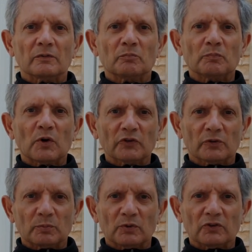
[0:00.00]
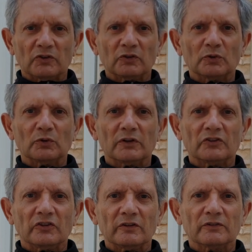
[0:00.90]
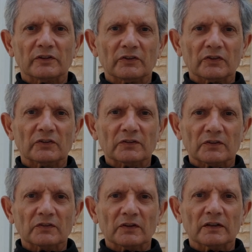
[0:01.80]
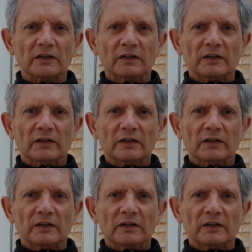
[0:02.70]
impossible to achieve consistency.